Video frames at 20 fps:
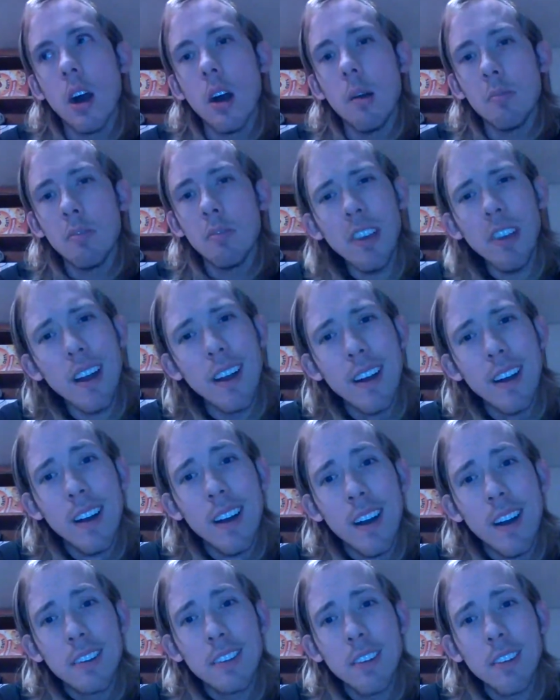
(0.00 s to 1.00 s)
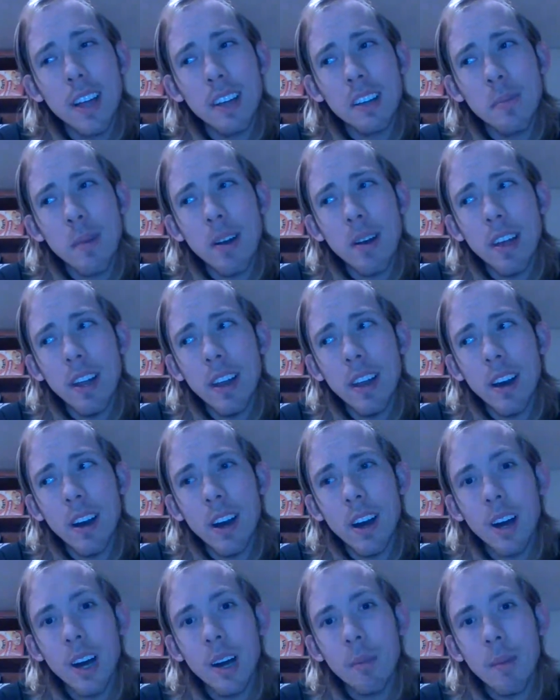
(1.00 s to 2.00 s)
So that's about it.
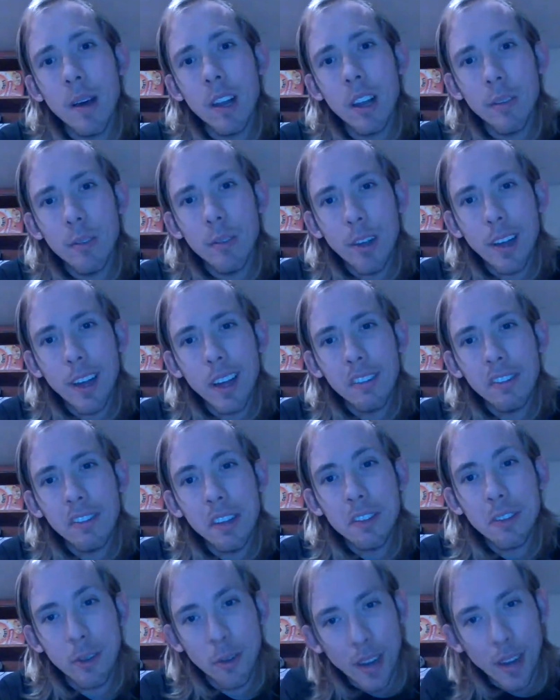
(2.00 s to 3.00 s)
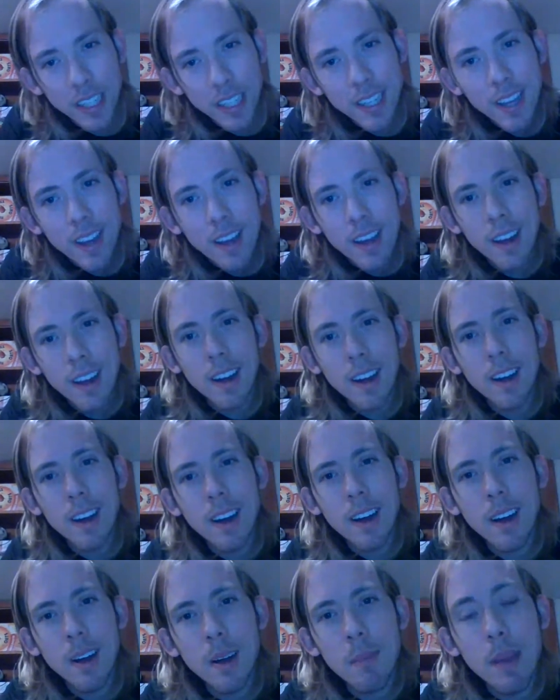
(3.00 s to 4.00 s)
I love you guys. You guys are great,
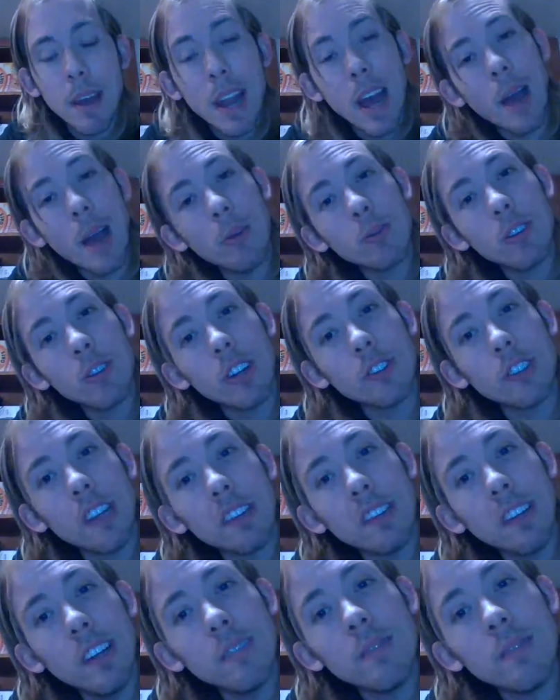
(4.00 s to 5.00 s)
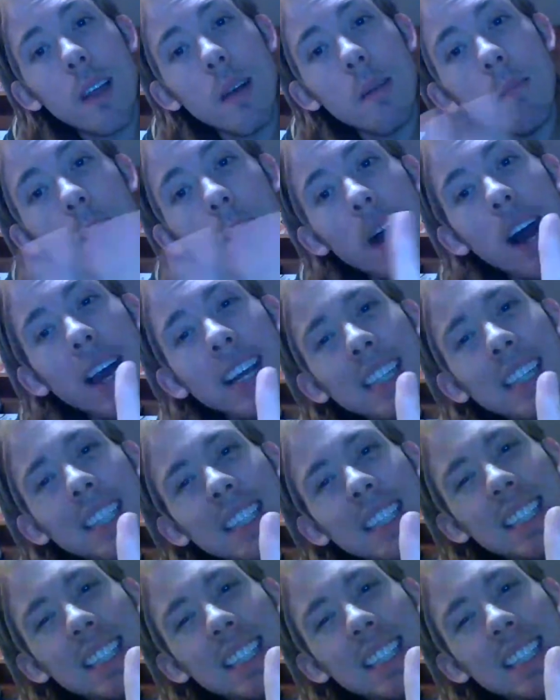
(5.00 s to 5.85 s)
and I will talk to you guys later. Bye.